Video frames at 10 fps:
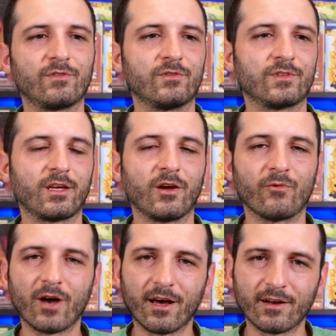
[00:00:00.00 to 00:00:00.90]
So there's like
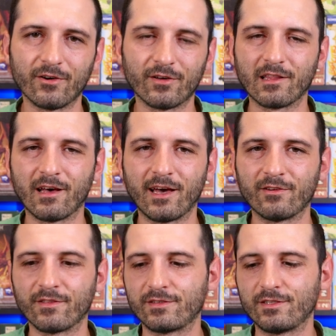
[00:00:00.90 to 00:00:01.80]
errata
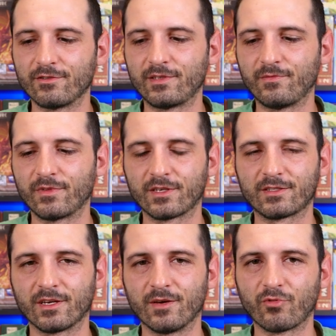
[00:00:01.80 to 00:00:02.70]
online on the SEAL Team
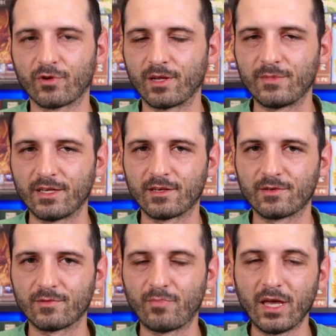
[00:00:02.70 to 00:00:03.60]
Flix uh, Board Game
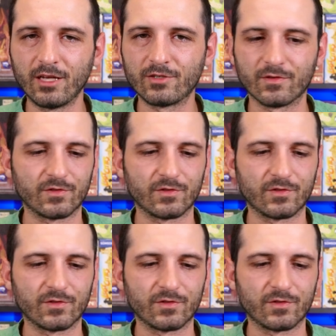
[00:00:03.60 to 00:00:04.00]
Geek page.